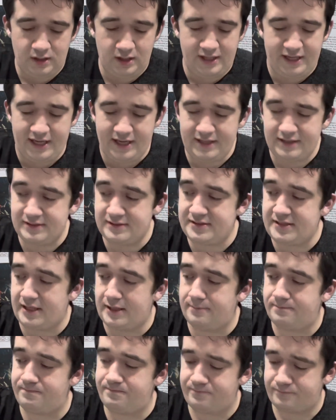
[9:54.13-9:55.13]
And
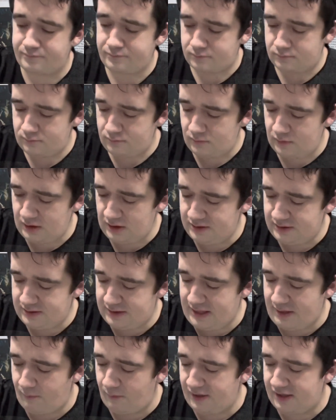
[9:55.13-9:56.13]

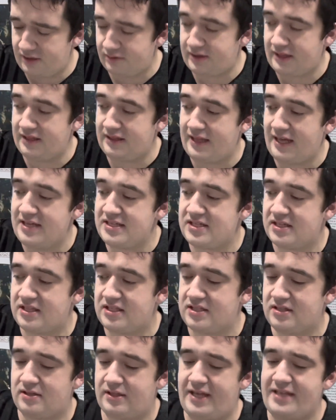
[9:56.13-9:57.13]
then these
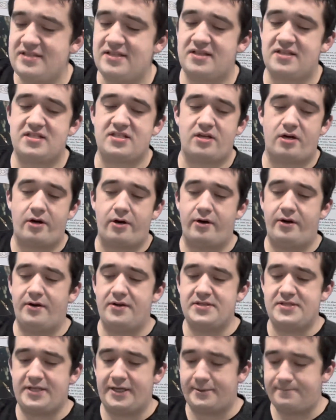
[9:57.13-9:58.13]
are the
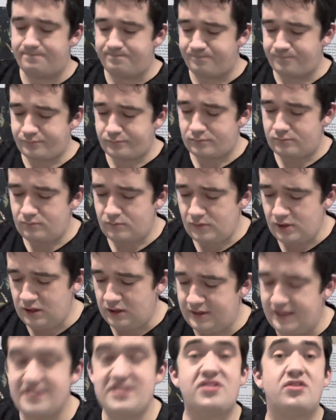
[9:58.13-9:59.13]
scenarios that
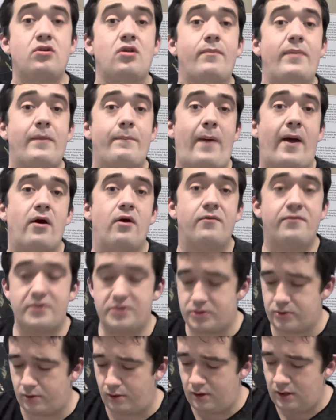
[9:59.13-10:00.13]
it's still a big battle for
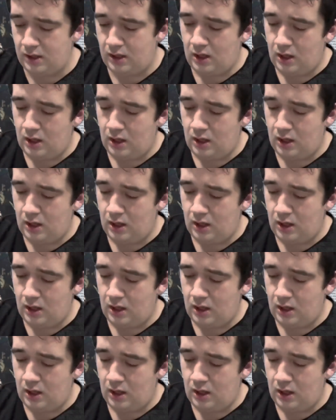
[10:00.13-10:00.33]
sure.